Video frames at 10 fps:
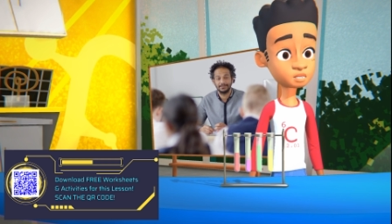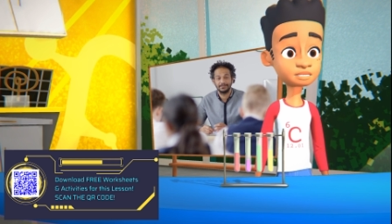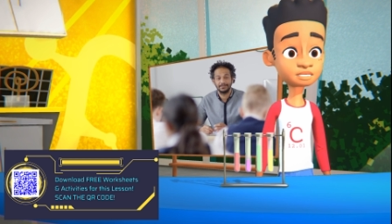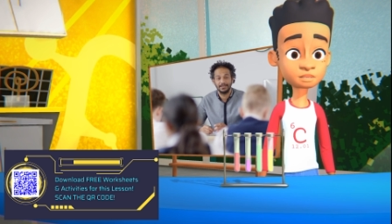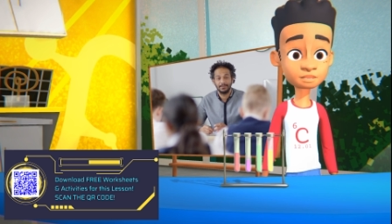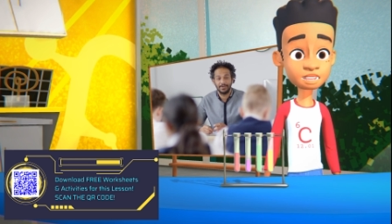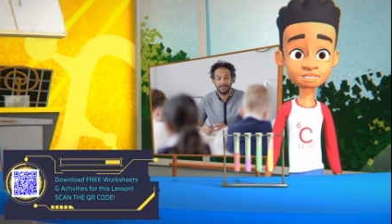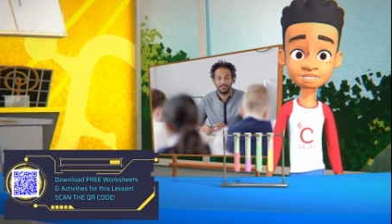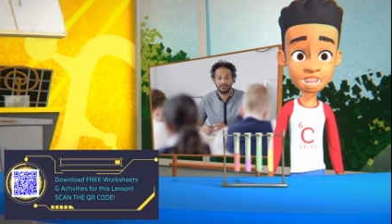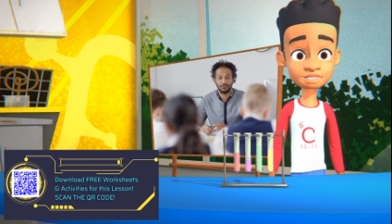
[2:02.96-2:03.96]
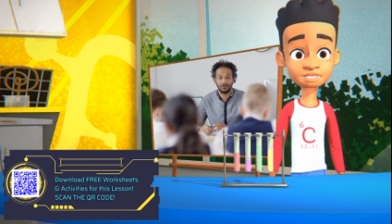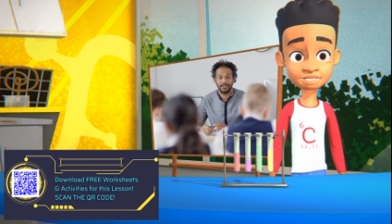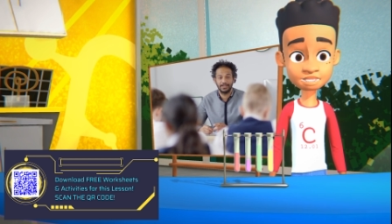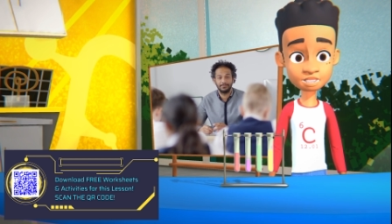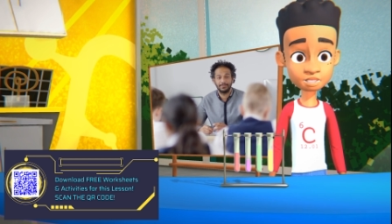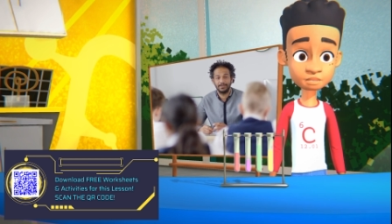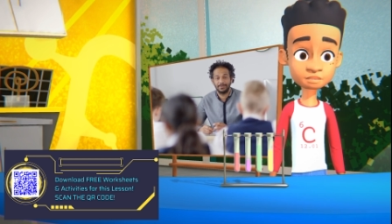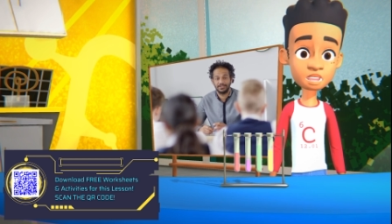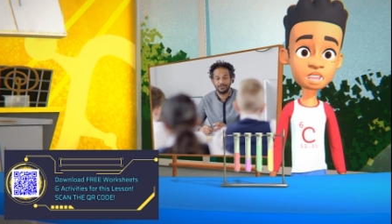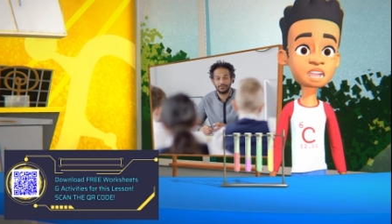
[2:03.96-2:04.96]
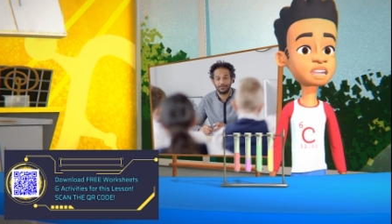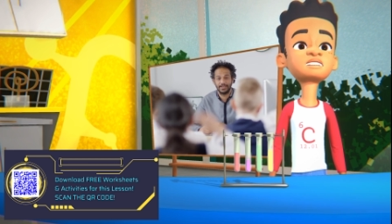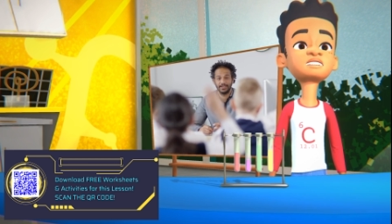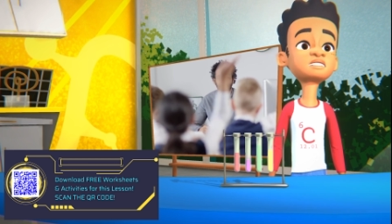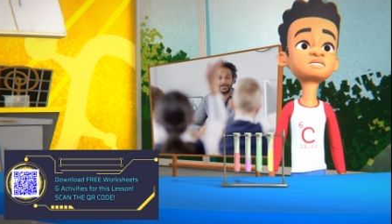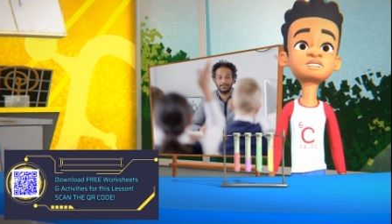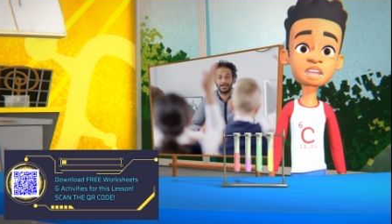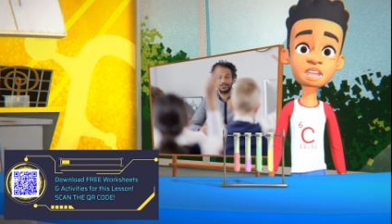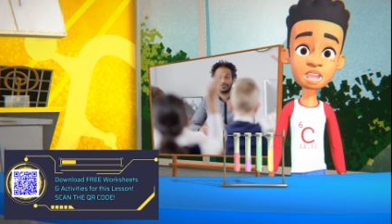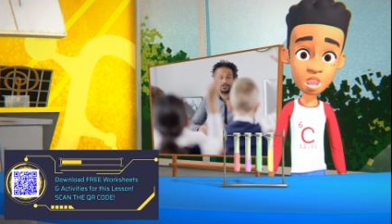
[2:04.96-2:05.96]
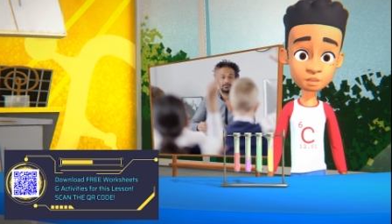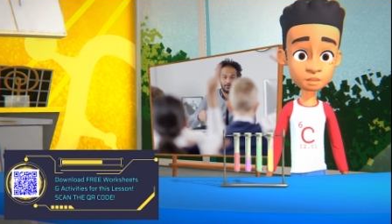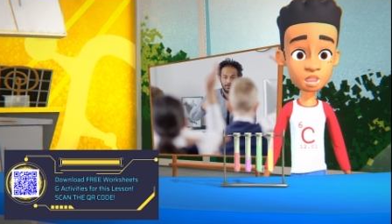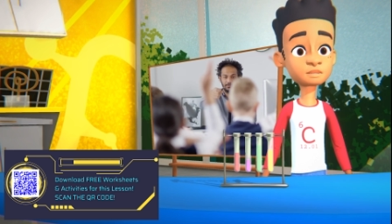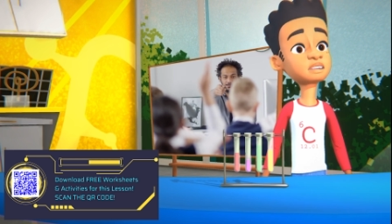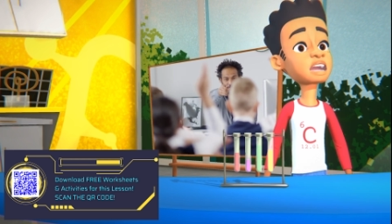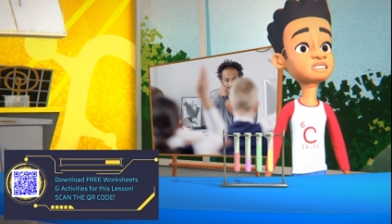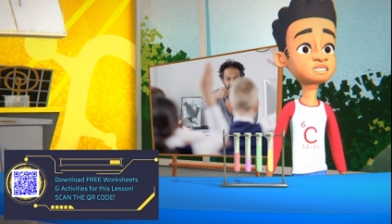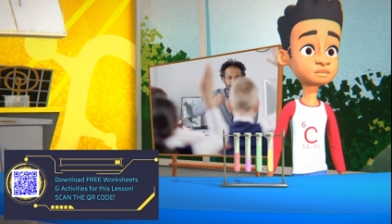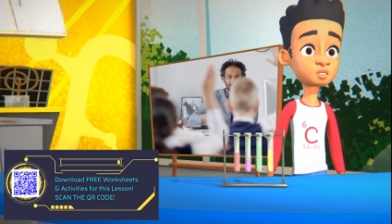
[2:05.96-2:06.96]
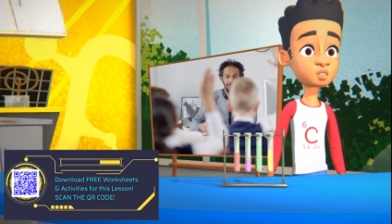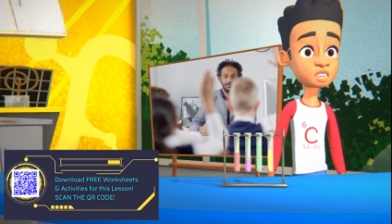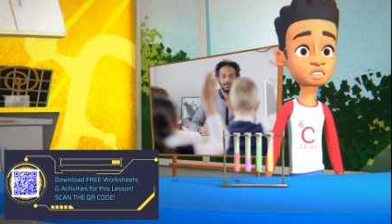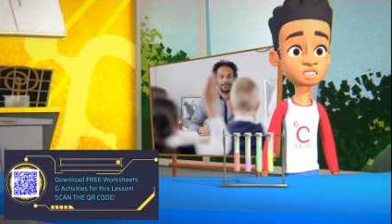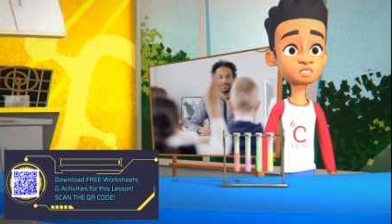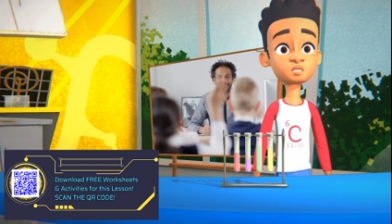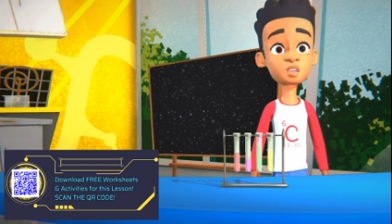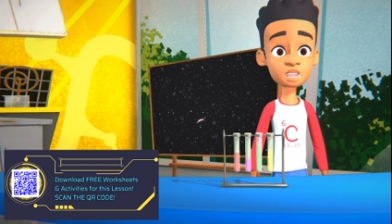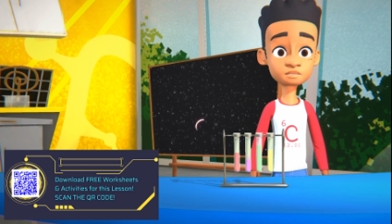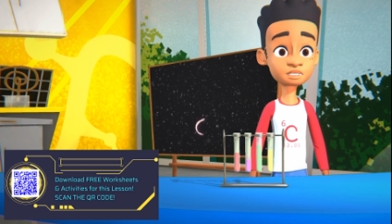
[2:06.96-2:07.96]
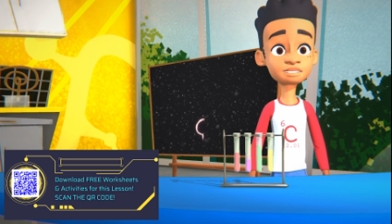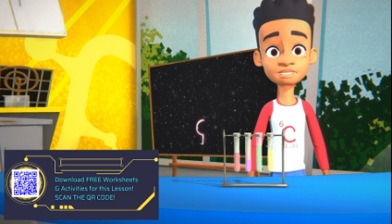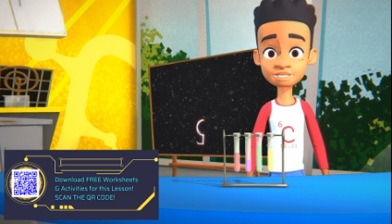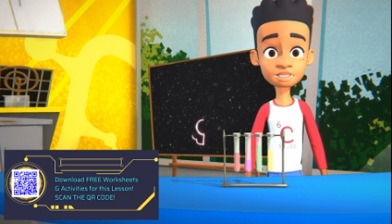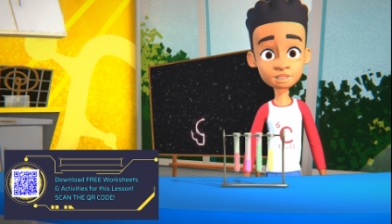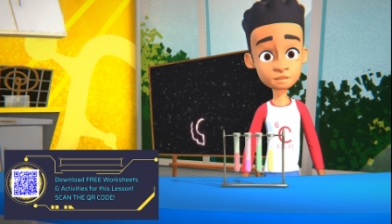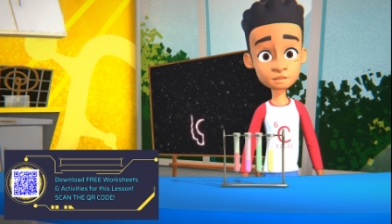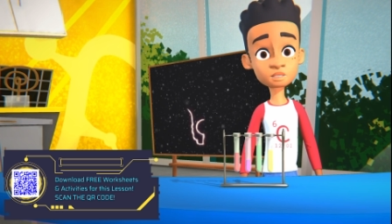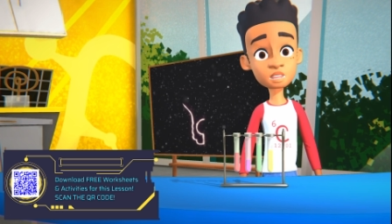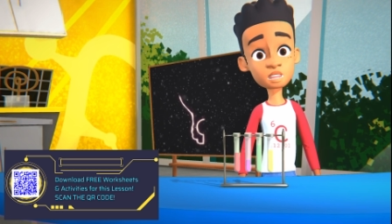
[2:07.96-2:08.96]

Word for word: used to be a science teacher, and I just can't help but ask him questions whenever I see him.